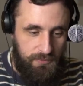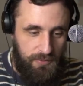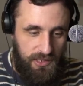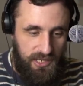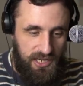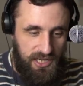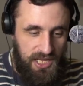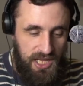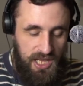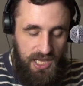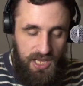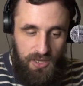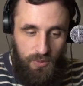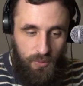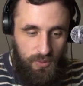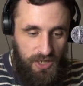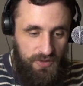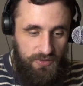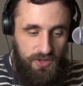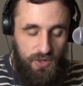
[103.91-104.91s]
But
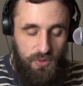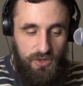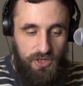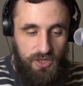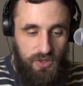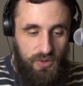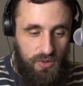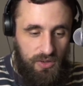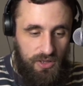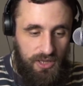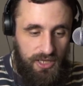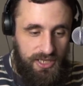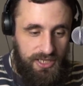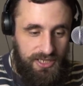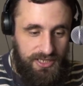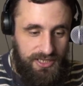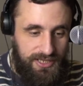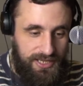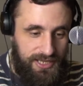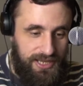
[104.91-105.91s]
whatever you want to call it,
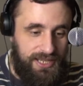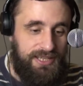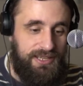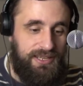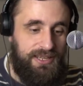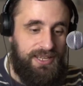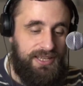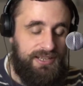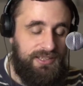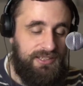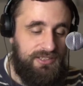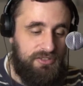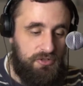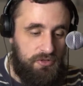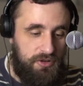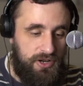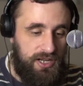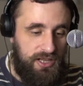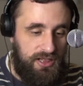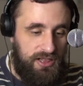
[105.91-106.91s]
it is
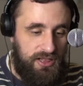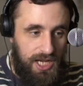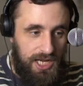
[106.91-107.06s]
real,